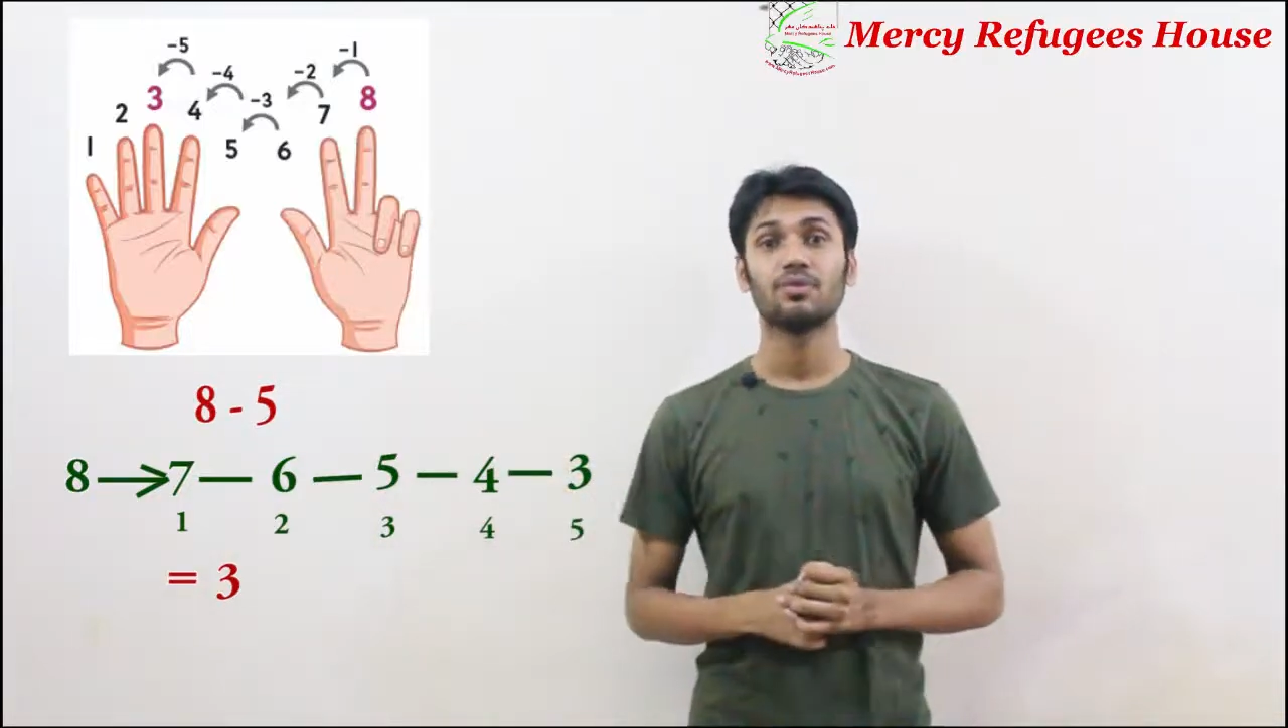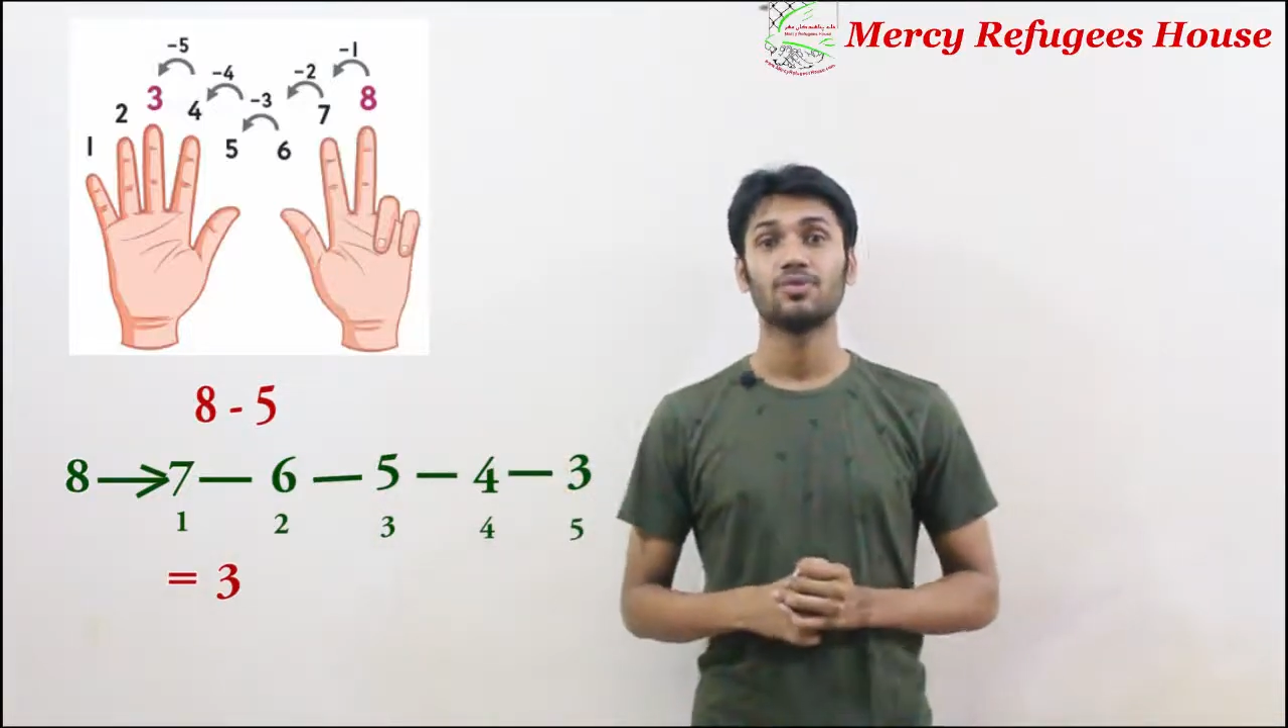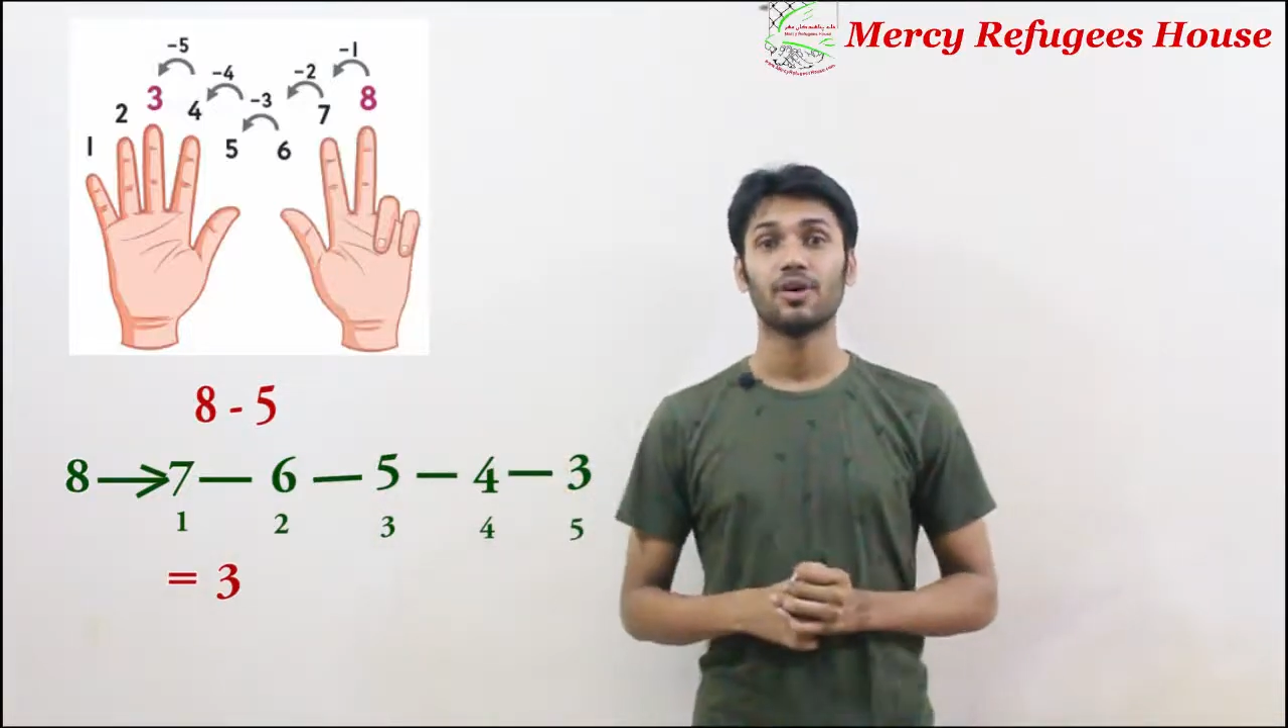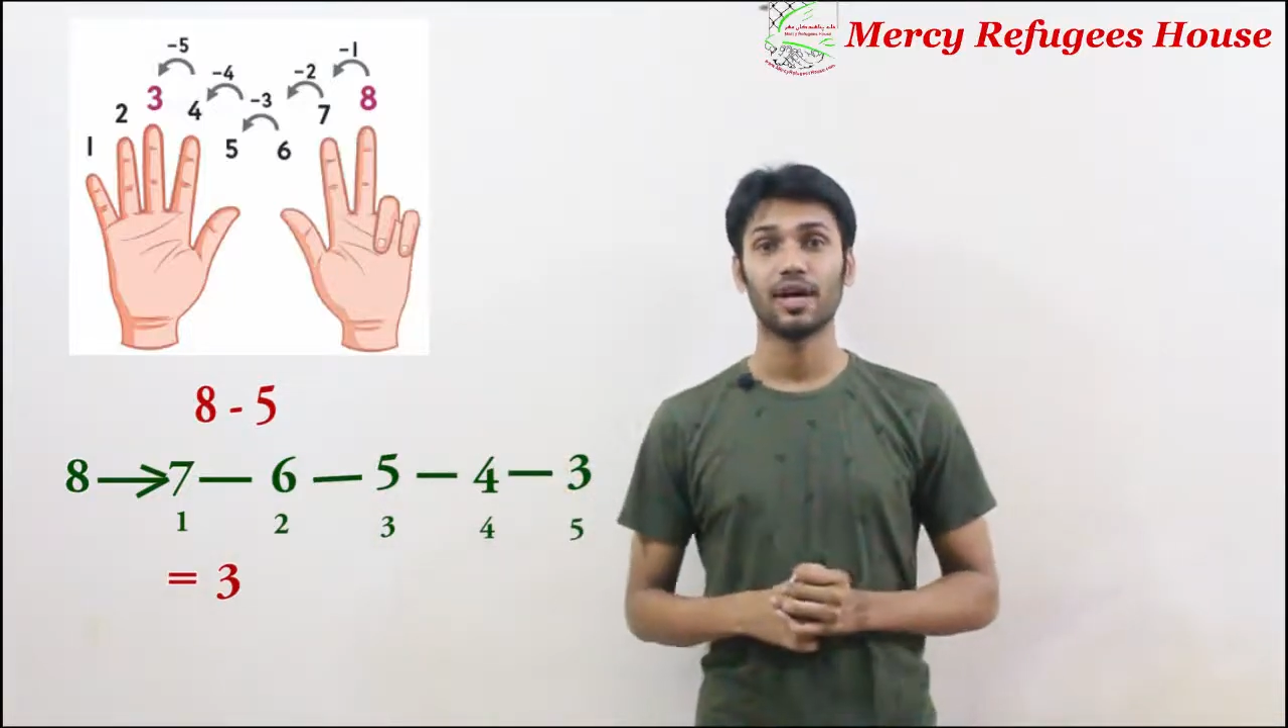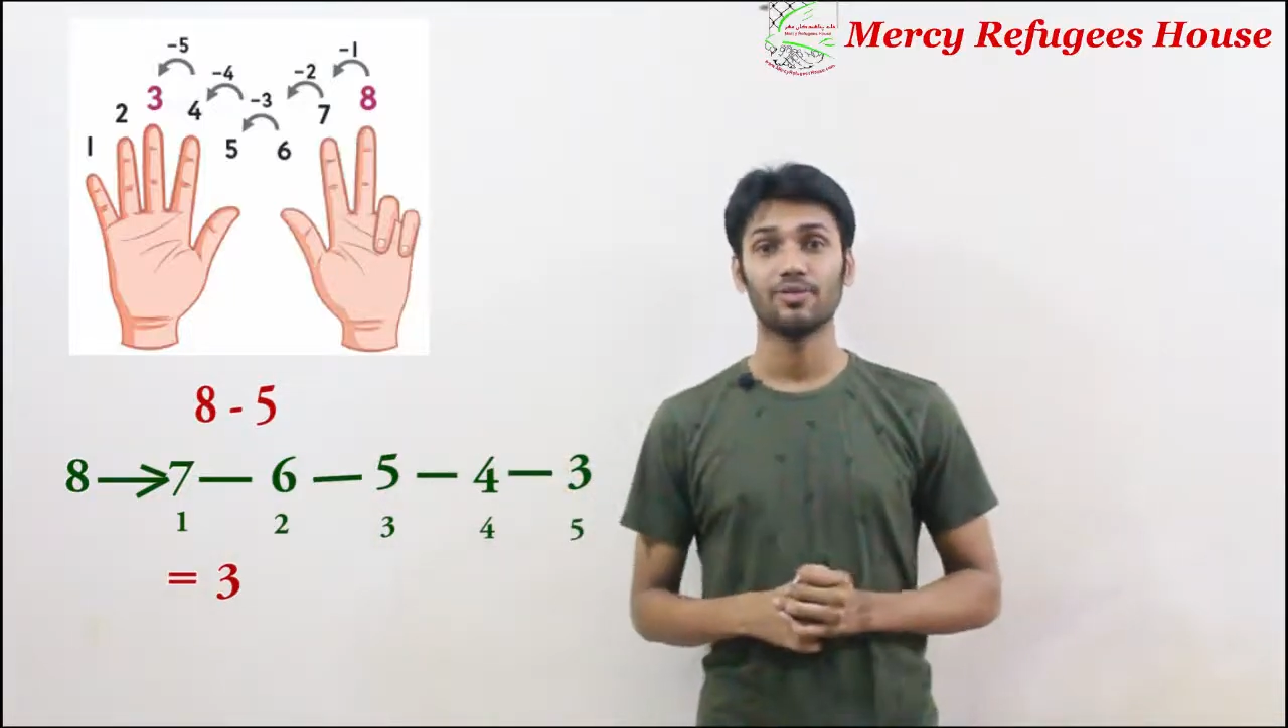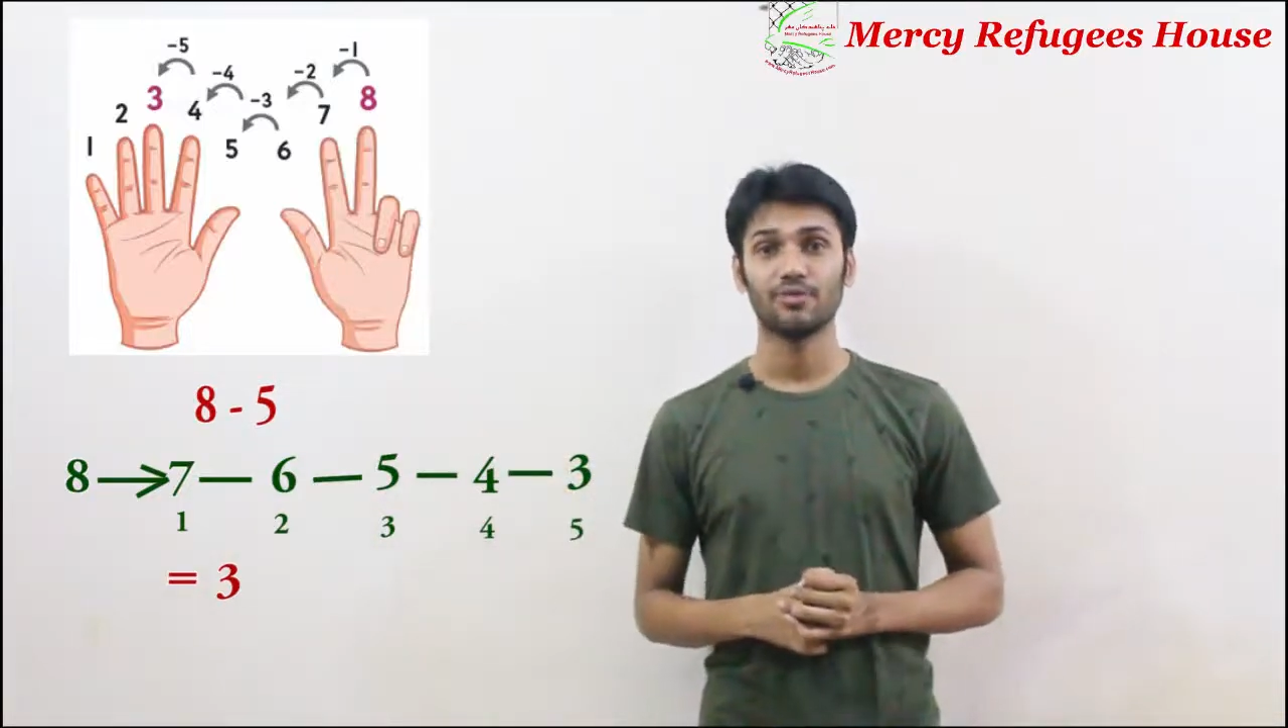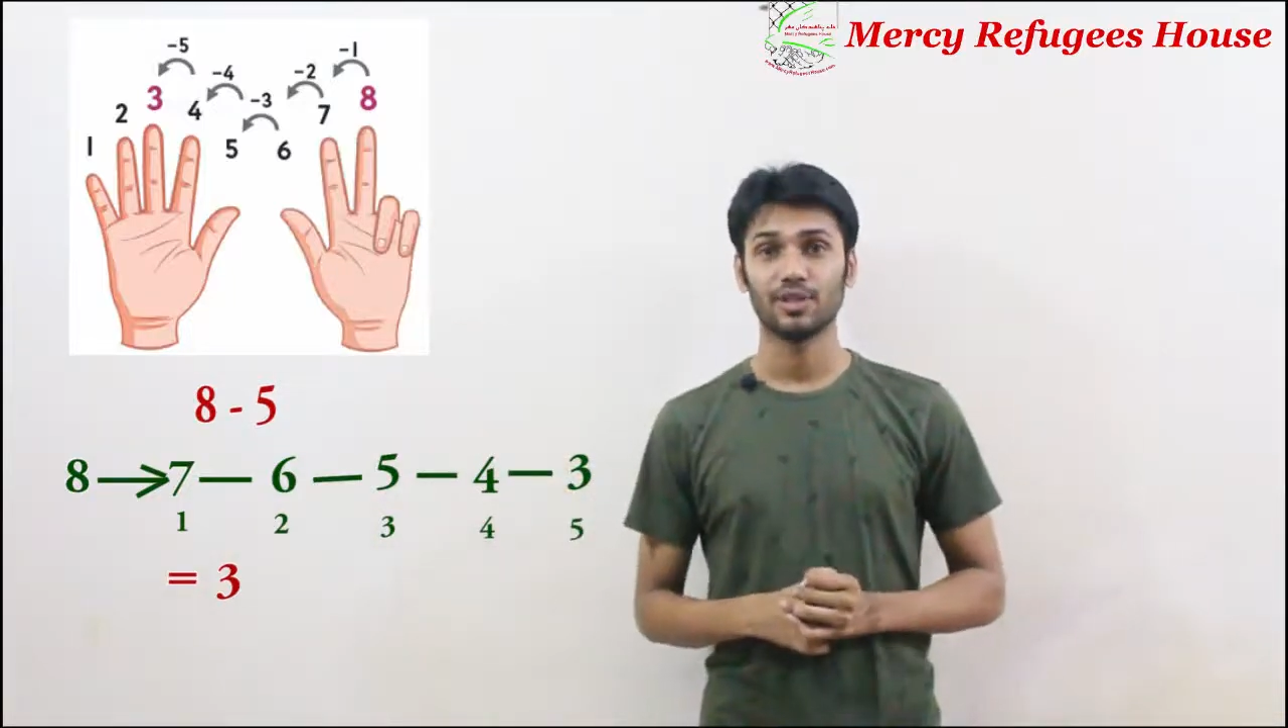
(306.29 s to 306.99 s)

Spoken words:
5